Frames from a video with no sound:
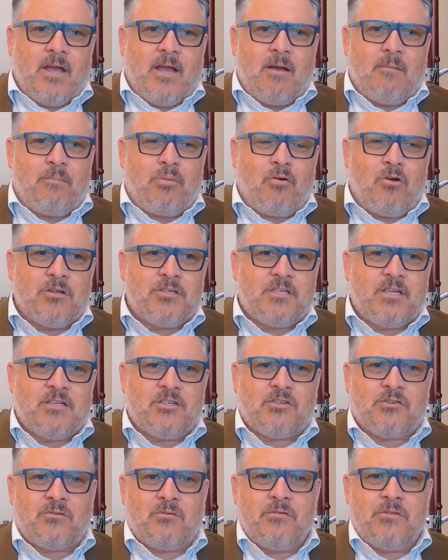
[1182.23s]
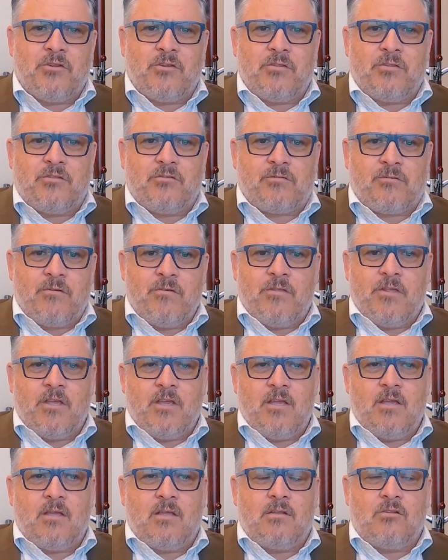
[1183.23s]
process through
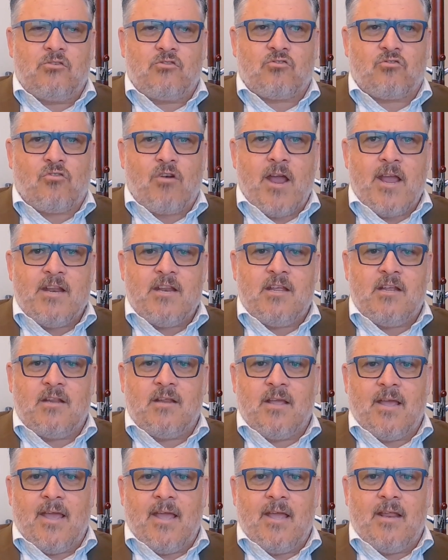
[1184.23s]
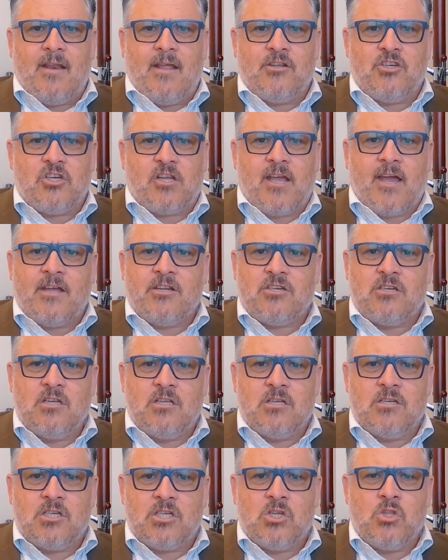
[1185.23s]
the training and education
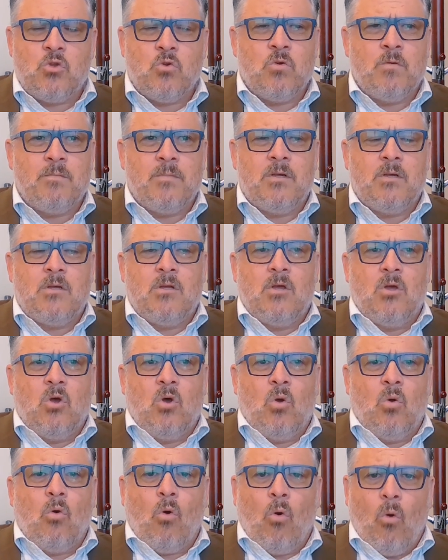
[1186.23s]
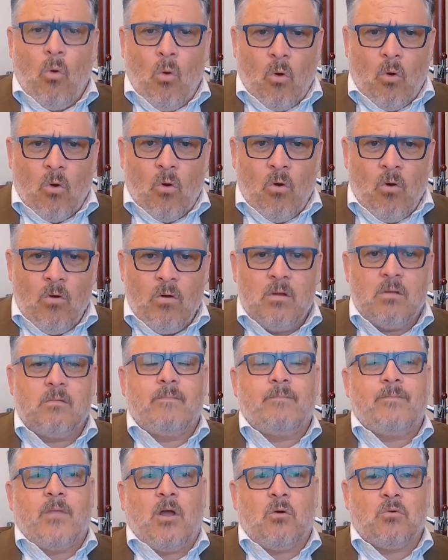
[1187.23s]
continuum, or
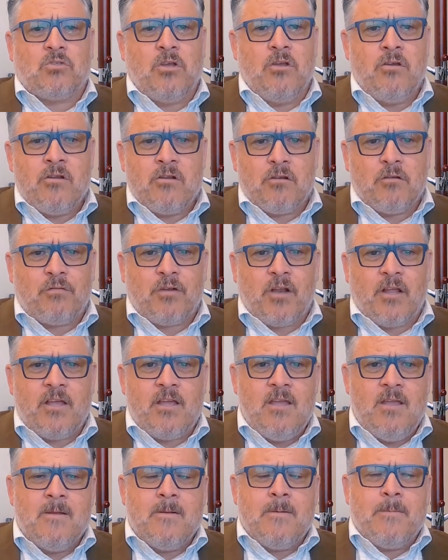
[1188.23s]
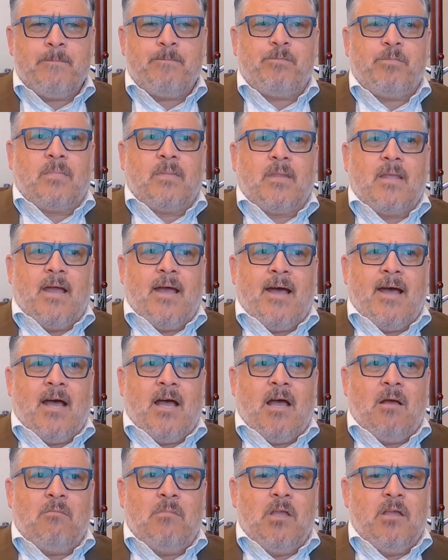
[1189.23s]
alternatively,
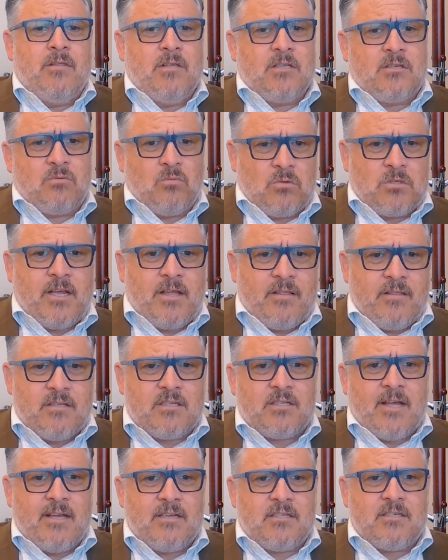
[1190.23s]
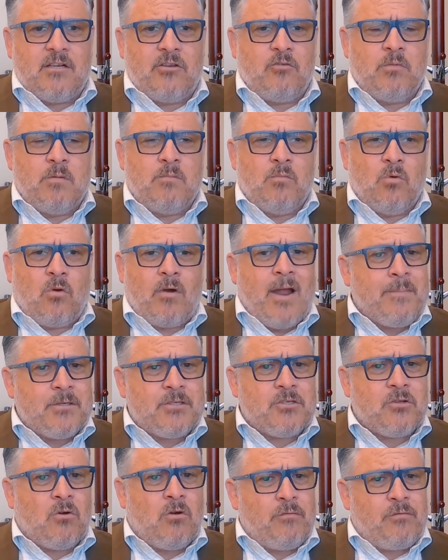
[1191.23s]
and this takes a little bit more
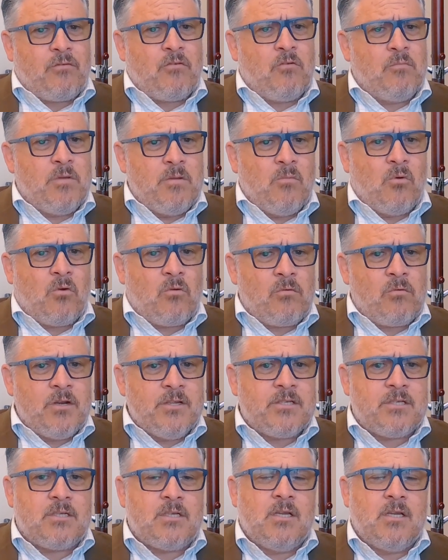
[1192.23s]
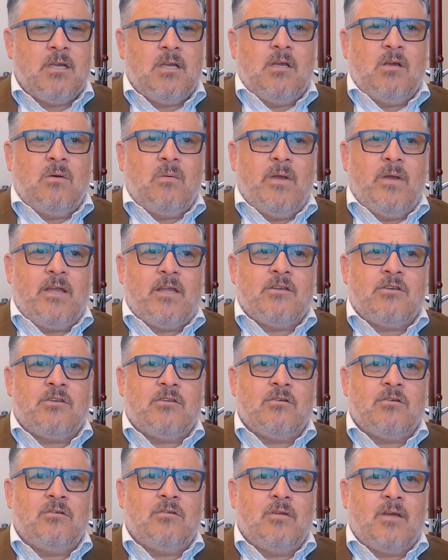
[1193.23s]
appetite for a bit more risk, we can
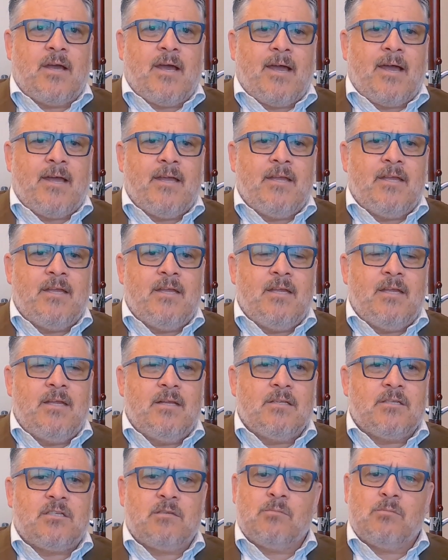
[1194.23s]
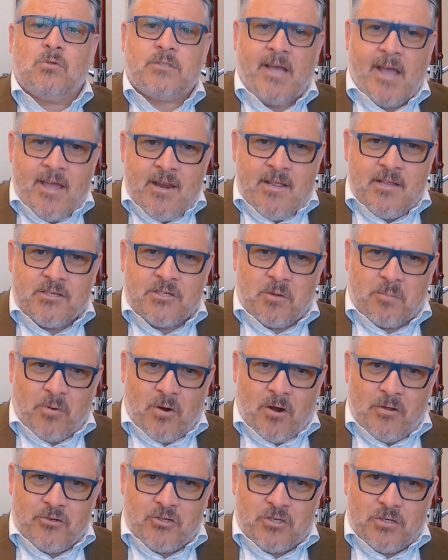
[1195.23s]
do a simultaneous
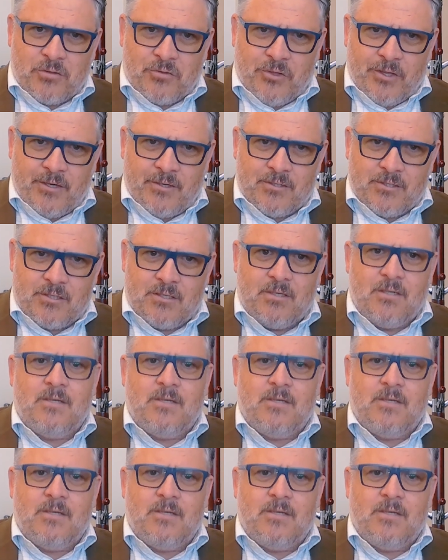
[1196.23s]
approach to things,